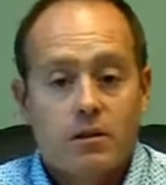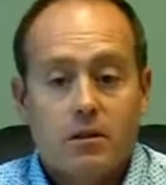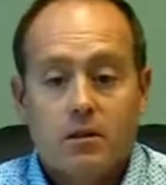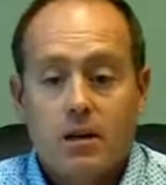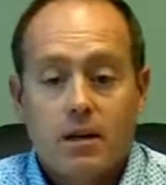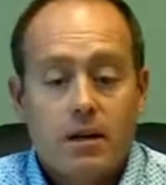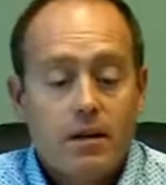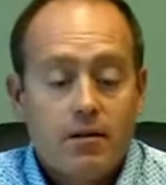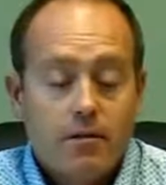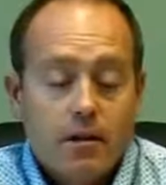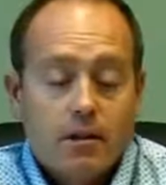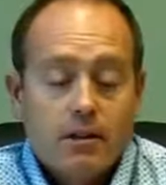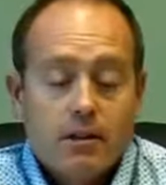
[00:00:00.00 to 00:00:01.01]
So
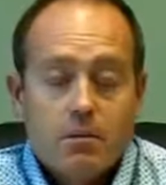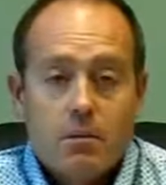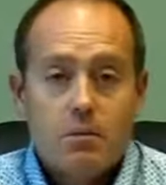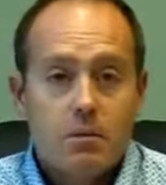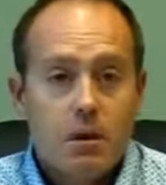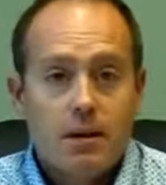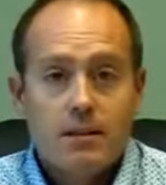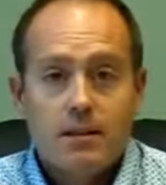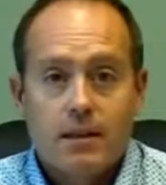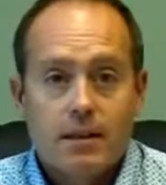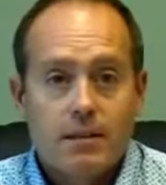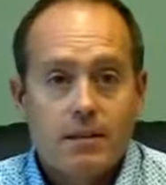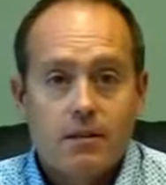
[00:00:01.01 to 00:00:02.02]
very simple
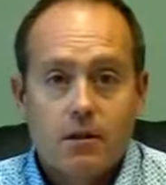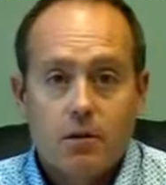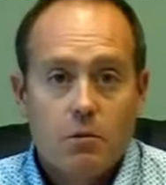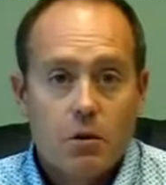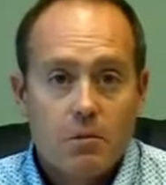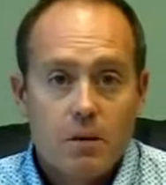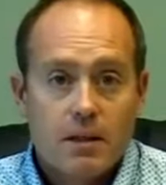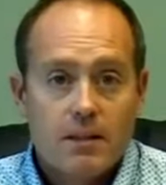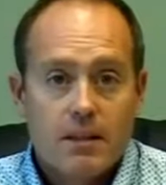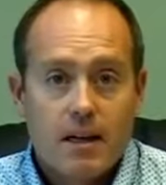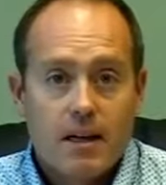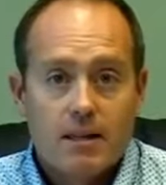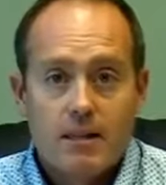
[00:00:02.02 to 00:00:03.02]
process, no real big
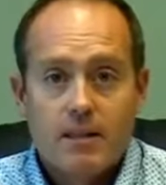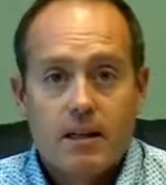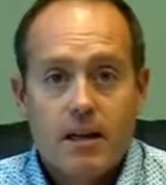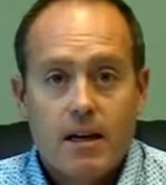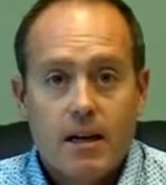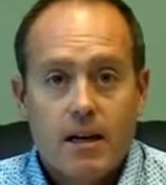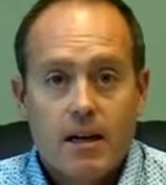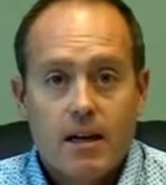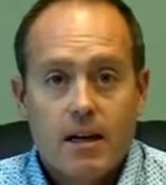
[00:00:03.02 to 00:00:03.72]
science in it.